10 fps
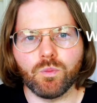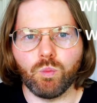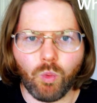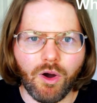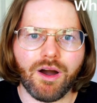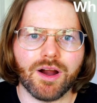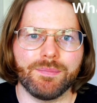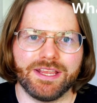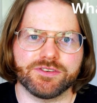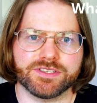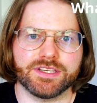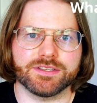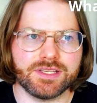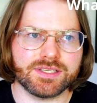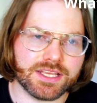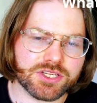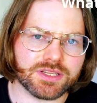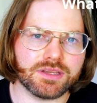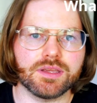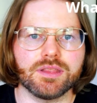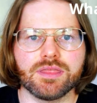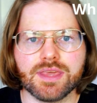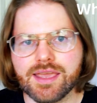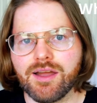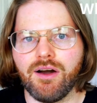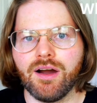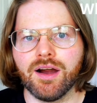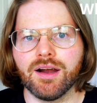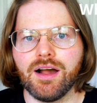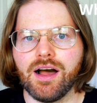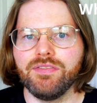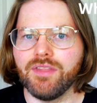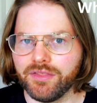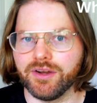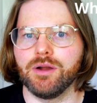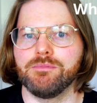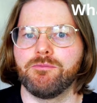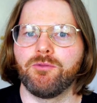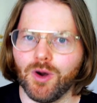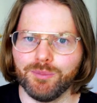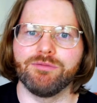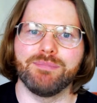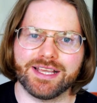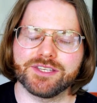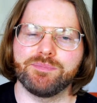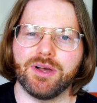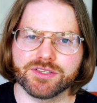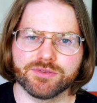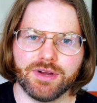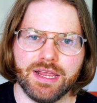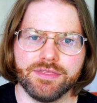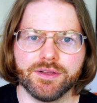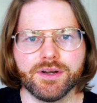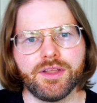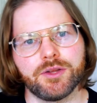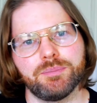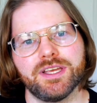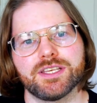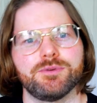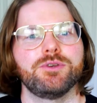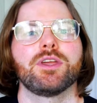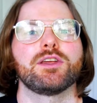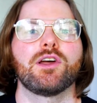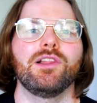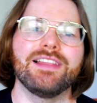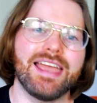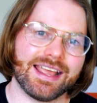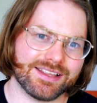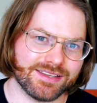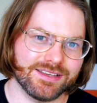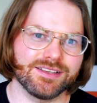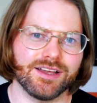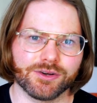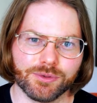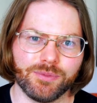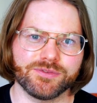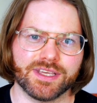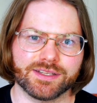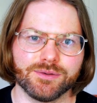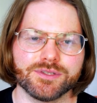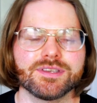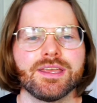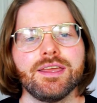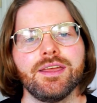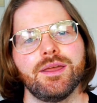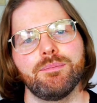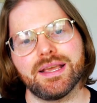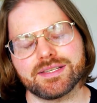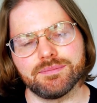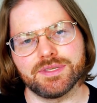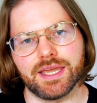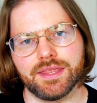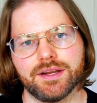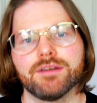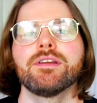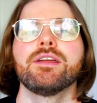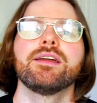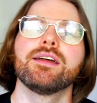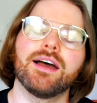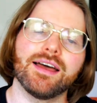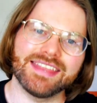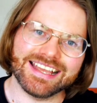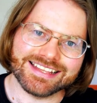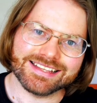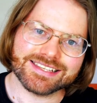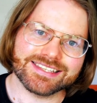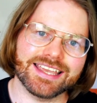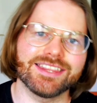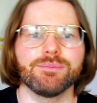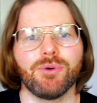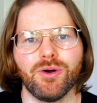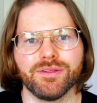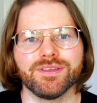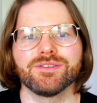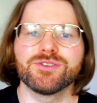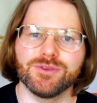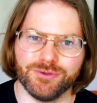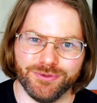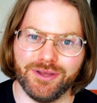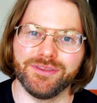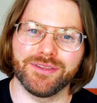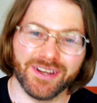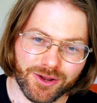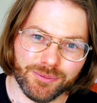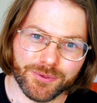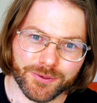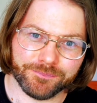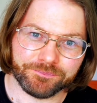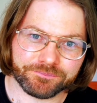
What are matrices? Essentially, they are another form of mix bus, right? They're another place where you can collect a group of signals, mix them together, and then send them on to another output.